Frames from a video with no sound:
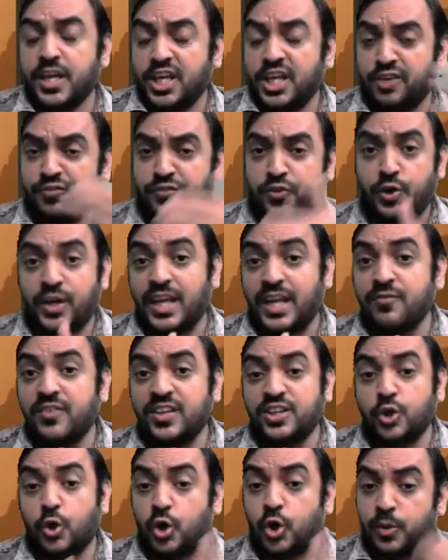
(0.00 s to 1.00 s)
If you redeem
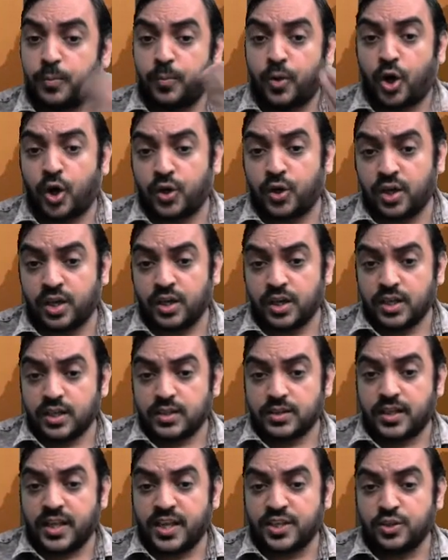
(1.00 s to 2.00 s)
with old bond,
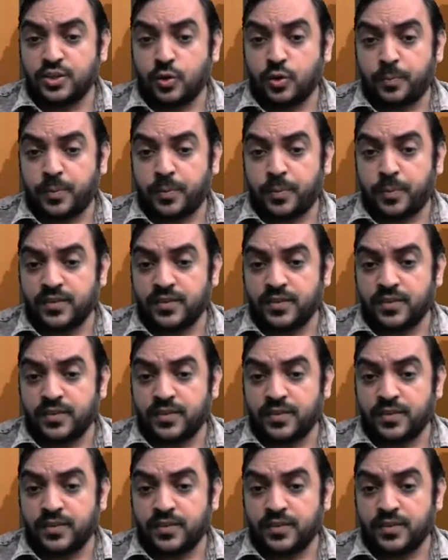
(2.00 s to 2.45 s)
then you will